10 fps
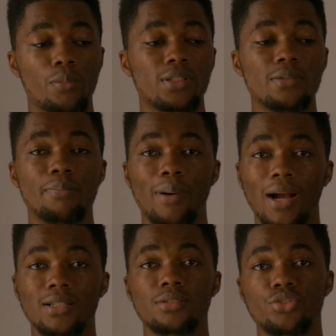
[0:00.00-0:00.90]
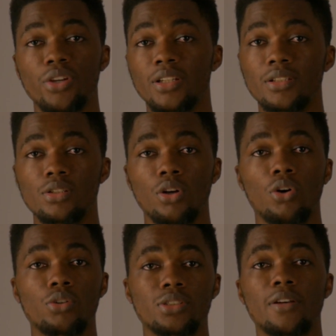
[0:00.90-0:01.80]
community-backed training
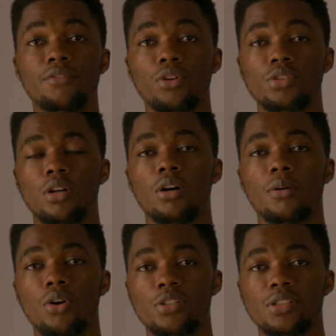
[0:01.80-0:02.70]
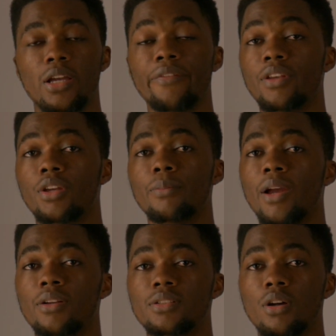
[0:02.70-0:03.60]
or self-taught courses that you're taking
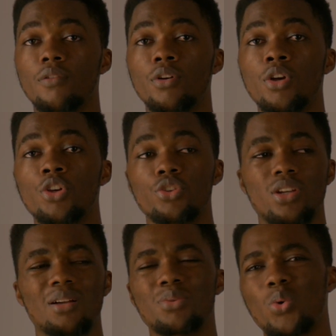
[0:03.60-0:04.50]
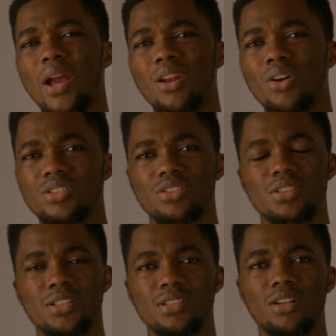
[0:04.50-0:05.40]
by yourself, you can be quite lost
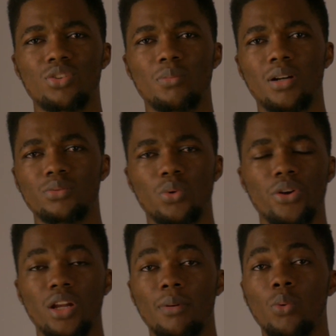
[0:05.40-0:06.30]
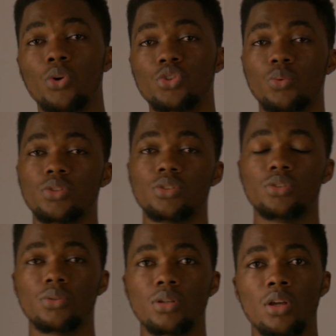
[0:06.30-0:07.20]
just sitting at home and worrying about what you want to
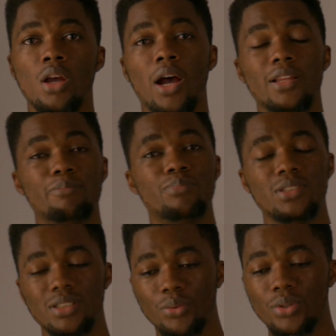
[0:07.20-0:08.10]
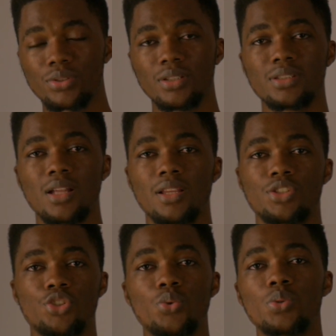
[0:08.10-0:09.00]
do. And the secret to this thing
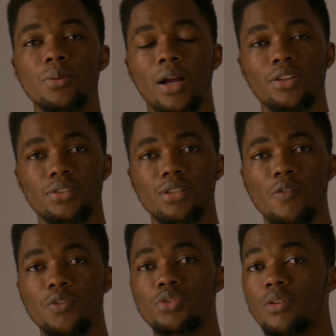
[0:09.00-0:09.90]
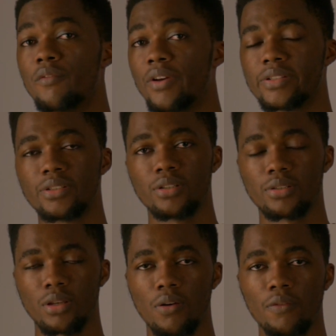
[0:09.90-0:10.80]
is you and yourself need to invest in
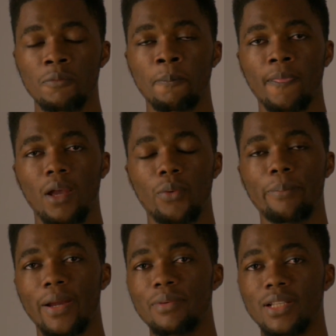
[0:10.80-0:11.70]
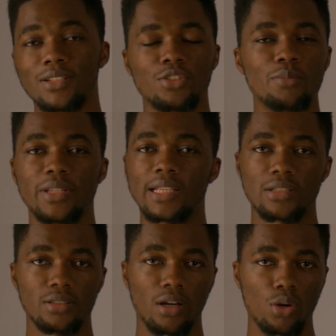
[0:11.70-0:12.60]
yourself. And by me, I do not mean
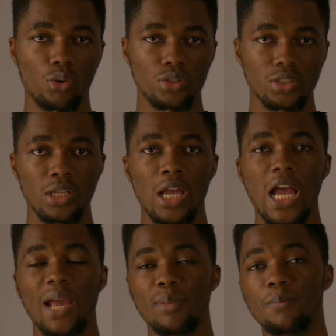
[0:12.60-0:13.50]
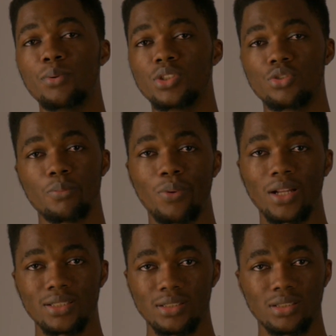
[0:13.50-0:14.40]
get another course. I mean put into
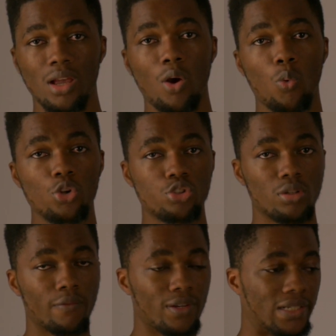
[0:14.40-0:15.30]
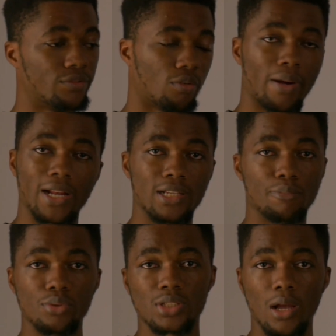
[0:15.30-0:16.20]
practice what you have learned from either the
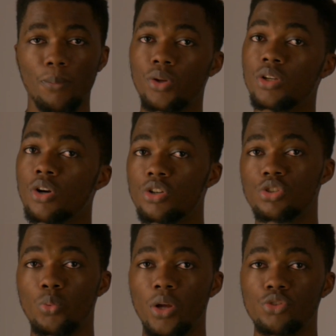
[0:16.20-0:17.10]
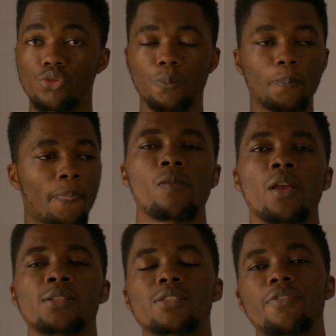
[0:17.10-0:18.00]
bootcamp or the course you went through.
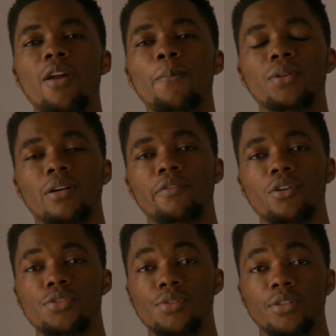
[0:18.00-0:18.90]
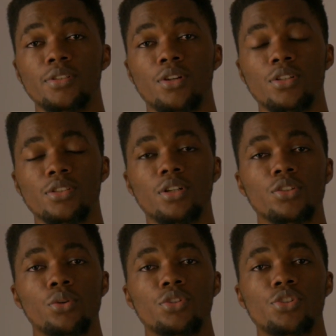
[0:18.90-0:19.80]
It is very important for you to do this because it
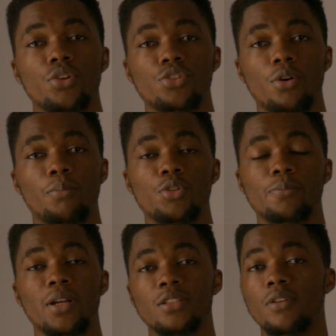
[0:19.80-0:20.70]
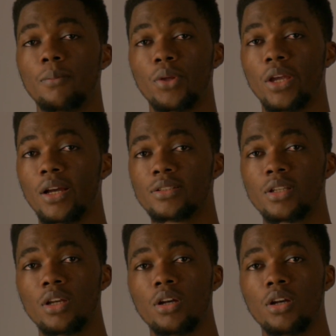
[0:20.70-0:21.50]
not only shows your prospective employers